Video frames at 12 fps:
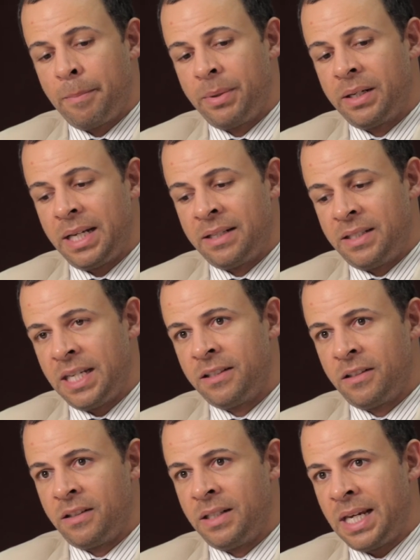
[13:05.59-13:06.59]
But at the
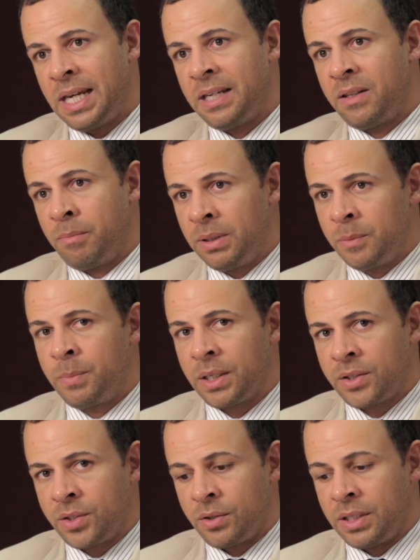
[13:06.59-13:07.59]
end of the day, the big
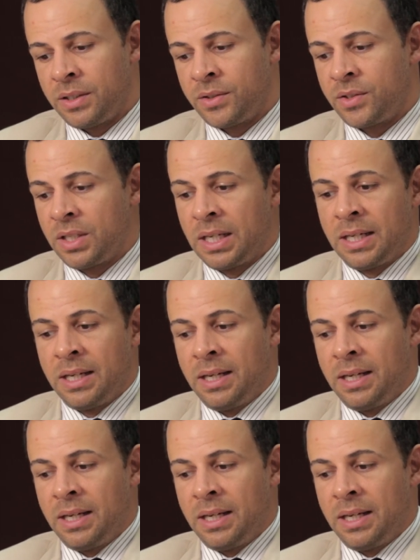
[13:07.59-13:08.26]
picture is,